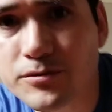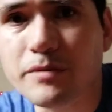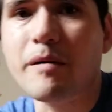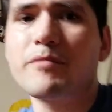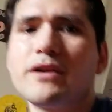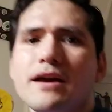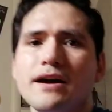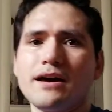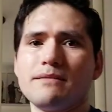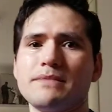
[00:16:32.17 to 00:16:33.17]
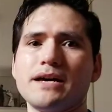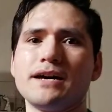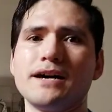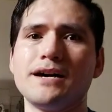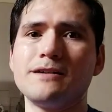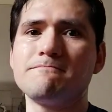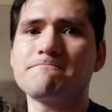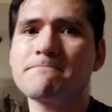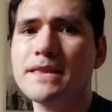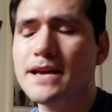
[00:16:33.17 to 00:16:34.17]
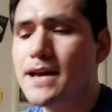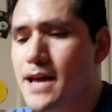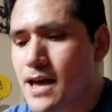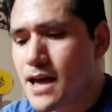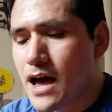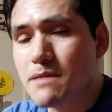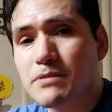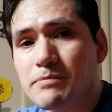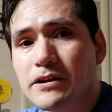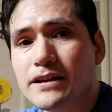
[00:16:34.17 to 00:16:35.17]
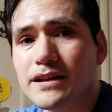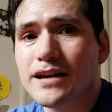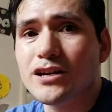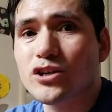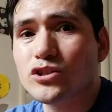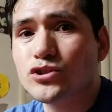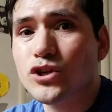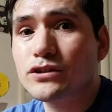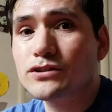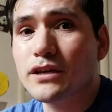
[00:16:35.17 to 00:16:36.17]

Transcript: remember I'm um, I'm preparing a, jar,